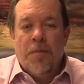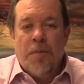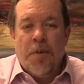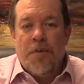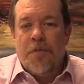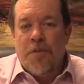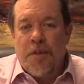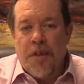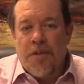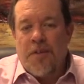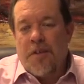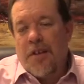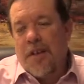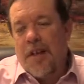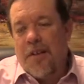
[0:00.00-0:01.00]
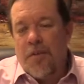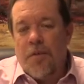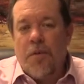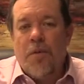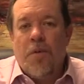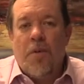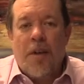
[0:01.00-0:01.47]
But traditionally, I do
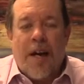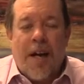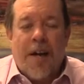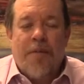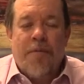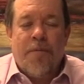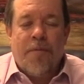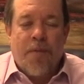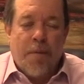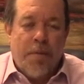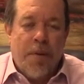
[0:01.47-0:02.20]
a lot of them for